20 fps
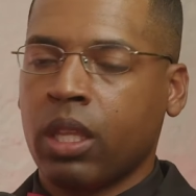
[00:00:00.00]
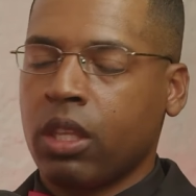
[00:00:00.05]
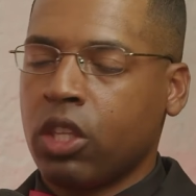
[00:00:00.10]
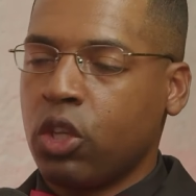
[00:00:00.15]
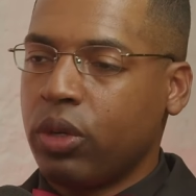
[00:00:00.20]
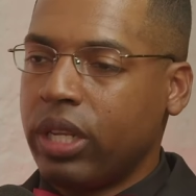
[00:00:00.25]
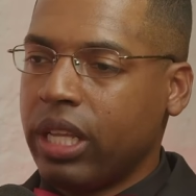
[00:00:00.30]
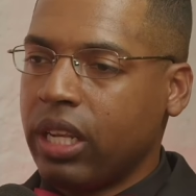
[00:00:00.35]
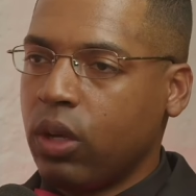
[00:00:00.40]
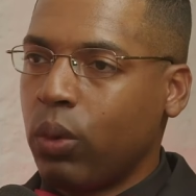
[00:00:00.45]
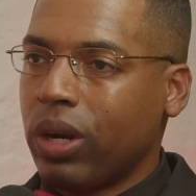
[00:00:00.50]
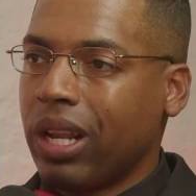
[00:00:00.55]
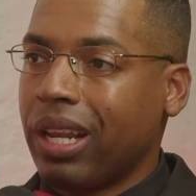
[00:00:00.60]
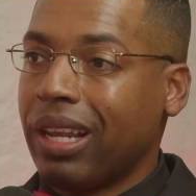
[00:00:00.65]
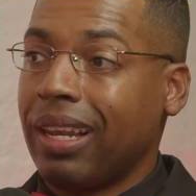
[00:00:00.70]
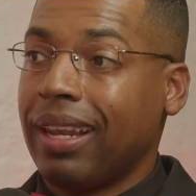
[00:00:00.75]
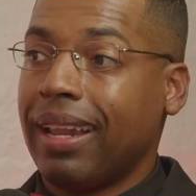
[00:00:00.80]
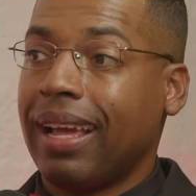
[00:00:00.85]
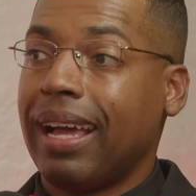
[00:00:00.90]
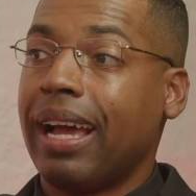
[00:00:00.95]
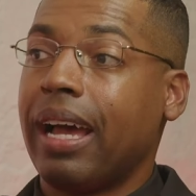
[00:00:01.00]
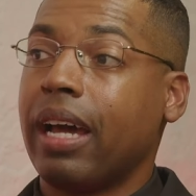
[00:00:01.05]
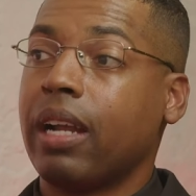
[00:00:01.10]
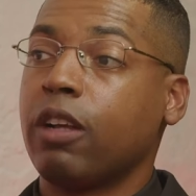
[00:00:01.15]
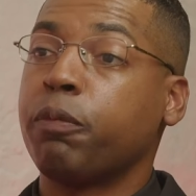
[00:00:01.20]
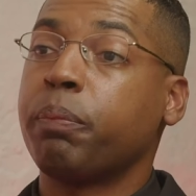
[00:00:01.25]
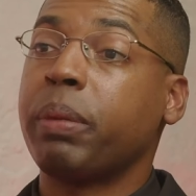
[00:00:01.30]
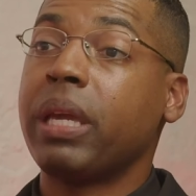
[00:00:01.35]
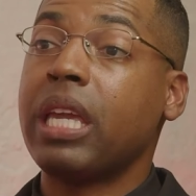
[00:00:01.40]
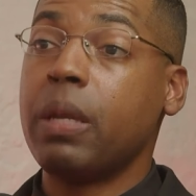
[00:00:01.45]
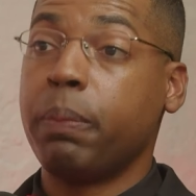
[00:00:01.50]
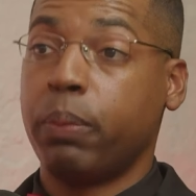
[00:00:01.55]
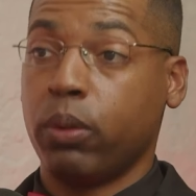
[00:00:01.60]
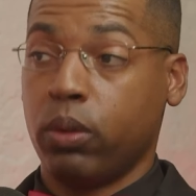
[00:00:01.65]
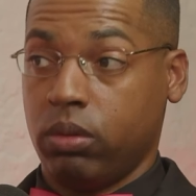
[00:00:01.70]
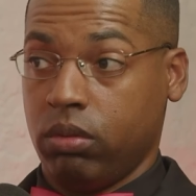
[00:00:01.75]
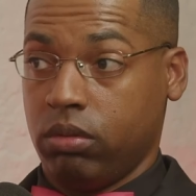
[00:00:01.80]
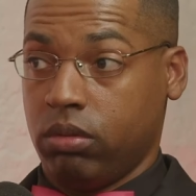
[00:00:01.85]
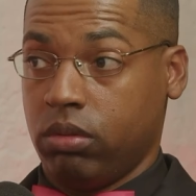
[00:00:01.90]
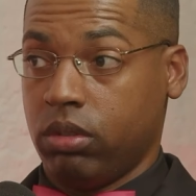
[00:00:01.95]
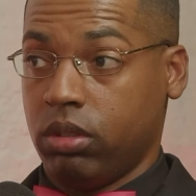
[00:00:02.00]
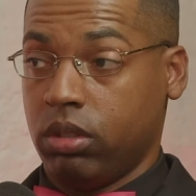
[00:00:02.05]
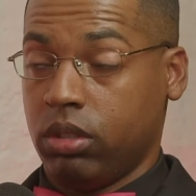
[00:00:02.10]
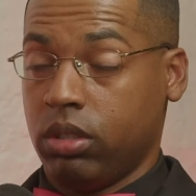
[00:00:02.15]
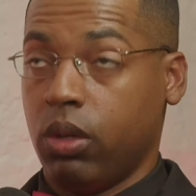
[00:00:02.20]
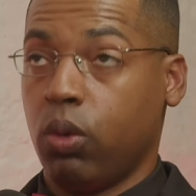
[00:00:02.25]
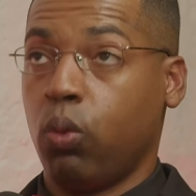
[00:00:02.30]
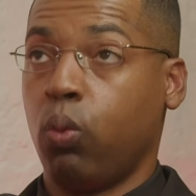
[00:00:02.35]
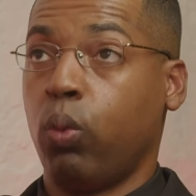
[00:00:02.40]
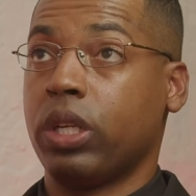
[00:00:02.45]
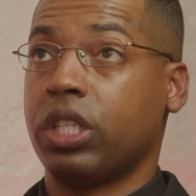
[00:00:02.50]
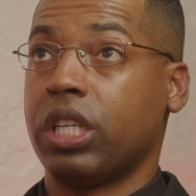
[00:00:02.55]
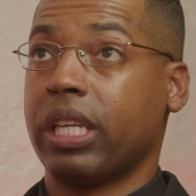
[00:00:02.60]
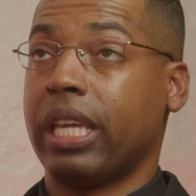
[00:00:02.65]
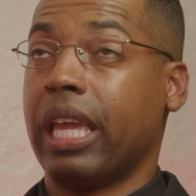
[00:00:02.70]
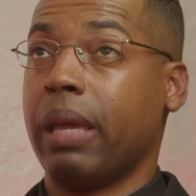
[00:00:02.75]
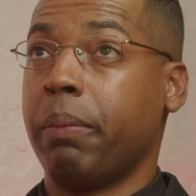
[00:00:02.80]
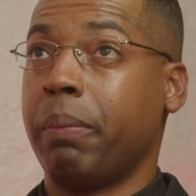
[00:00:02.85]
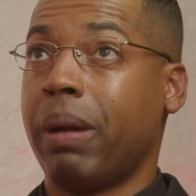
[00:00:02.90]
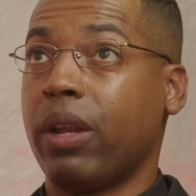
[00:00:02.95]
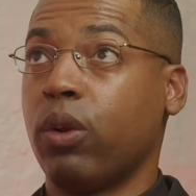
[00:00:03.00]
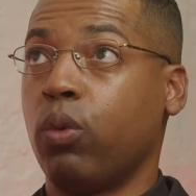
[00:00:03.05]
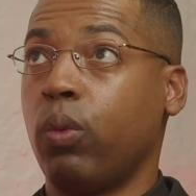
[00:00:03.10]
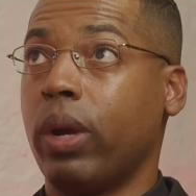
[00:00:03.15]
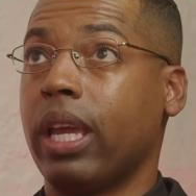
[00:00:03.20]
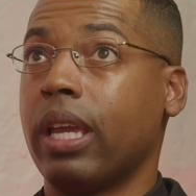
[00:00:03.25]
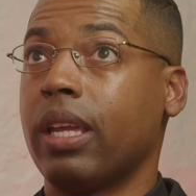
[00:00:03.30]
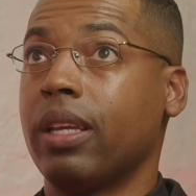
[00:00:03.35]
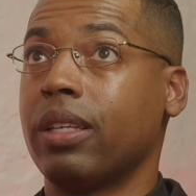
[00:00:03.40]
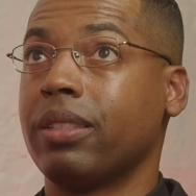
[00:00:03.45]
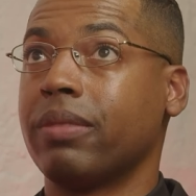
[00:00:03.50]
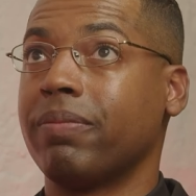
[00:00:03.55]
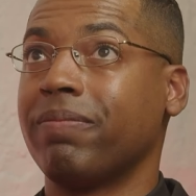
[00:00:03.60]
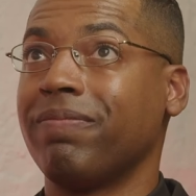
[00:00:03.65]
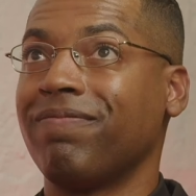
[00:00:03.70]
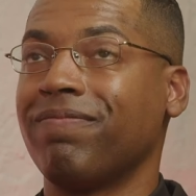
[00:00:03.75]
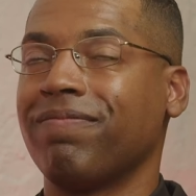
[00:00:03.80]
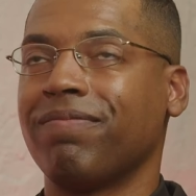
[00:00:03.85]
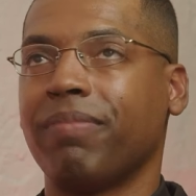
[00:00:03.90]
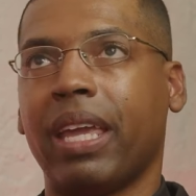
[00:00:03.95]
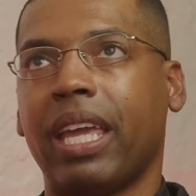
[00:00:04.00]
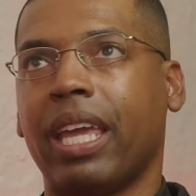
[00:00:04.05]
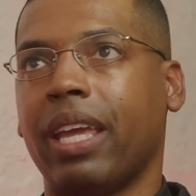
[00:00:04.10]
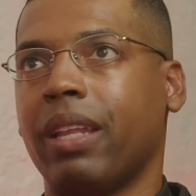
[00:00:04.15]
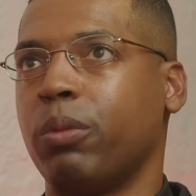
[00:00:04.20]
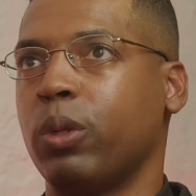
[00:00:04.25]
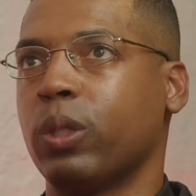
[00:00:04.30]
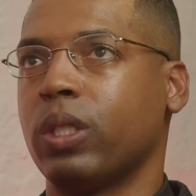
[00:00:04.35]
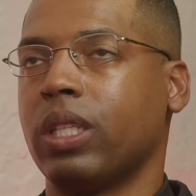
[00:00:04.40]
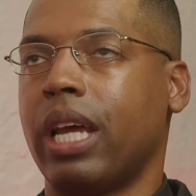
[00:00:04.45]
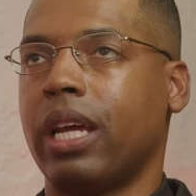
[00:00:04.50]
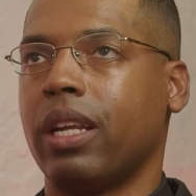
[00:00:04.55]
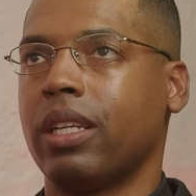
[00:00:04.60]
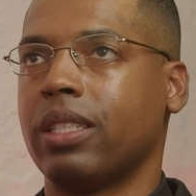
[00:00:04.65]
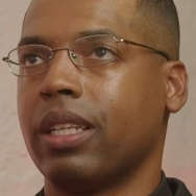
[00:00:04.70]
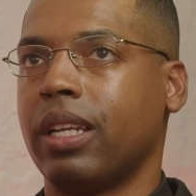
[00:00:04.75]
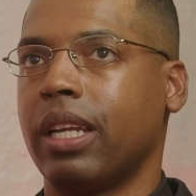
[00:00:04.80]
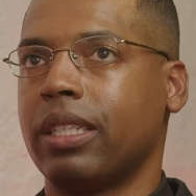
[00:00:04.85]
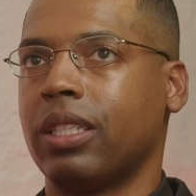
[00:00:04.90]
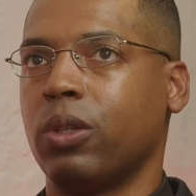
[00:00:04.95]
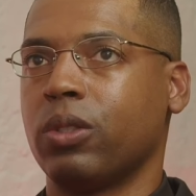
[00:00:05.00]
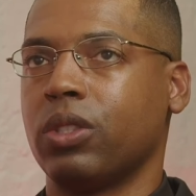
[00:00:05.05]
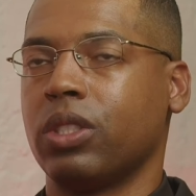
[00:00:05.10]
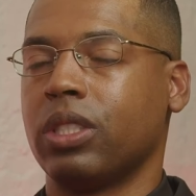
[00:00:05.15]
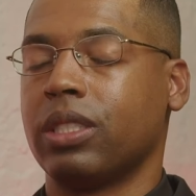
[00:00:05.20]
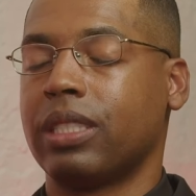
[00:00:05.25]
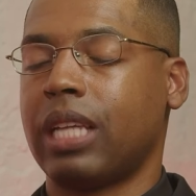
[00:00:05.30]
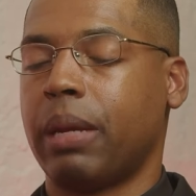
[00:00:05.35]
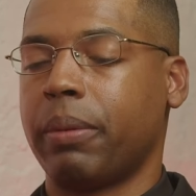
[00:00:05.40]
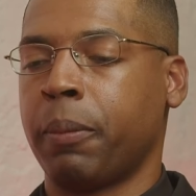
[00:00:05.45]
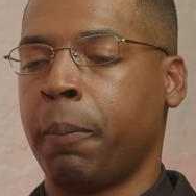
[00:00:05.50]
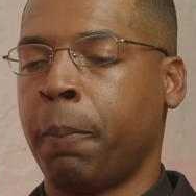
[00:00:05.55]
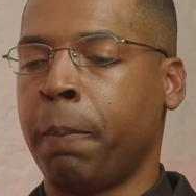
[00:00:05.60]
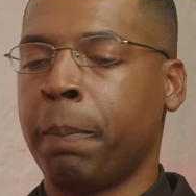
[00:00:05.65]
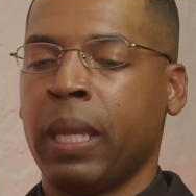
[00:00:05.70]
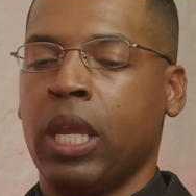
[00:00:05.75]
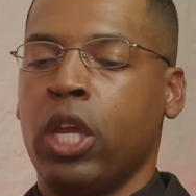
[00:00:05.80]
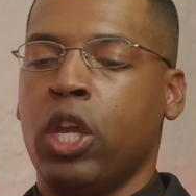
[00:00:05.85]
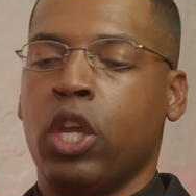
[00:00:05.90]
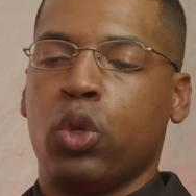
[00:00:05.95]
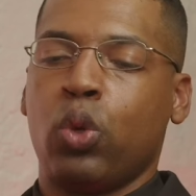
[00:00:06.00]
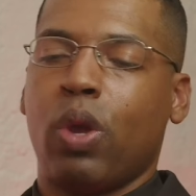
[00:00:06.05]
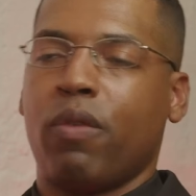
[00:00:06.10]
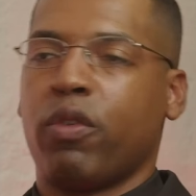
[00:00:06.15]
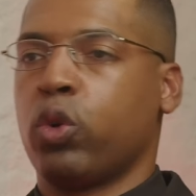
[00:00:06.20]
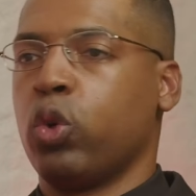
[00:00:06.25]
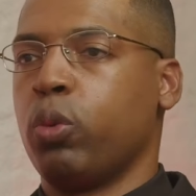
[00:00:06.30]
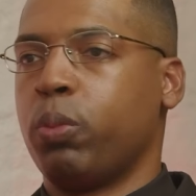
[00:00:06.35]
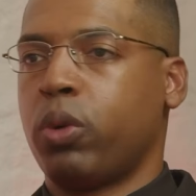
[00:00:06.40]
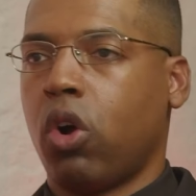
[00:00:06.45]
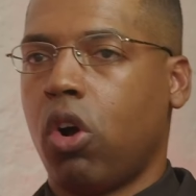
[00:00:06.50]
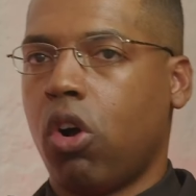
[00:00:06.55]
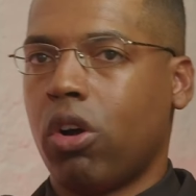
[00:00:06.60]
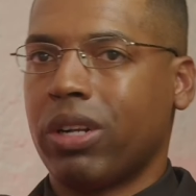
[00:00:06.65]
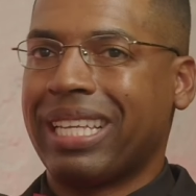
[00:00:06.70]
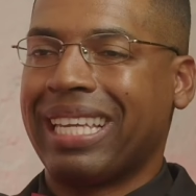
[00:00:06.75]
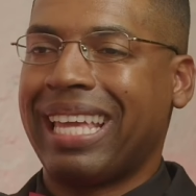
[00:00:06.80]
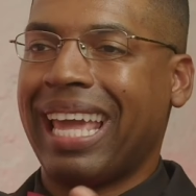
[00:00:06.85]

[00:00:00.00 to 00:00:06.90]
you're dealing with a lot of people, which again, by the way, man, it's a lot, it's a lot that goes into this topic. You have a group called